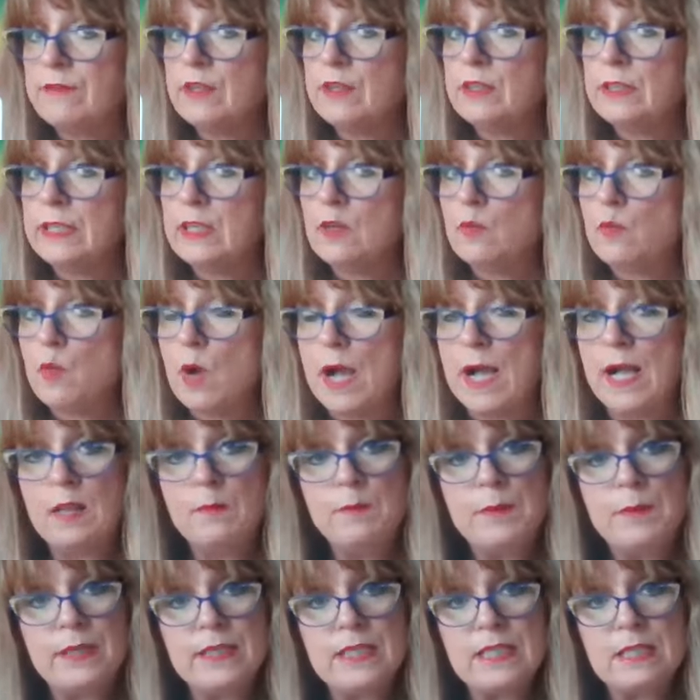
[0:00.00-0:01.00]
on for a little
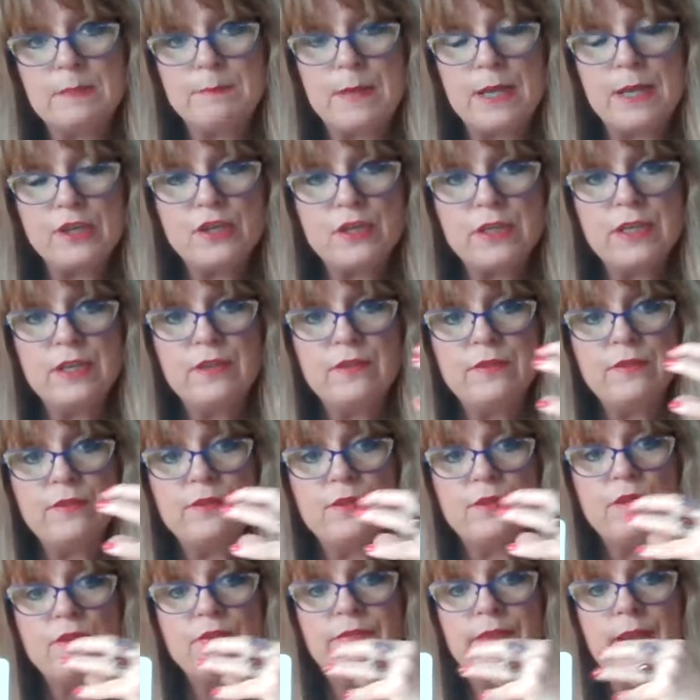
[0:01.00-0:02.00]
while, but especially
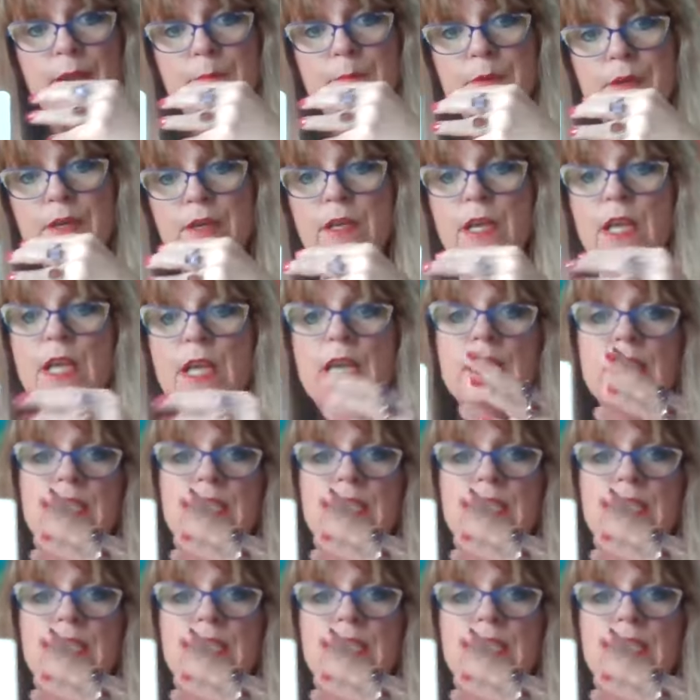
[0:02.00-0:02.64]
through November.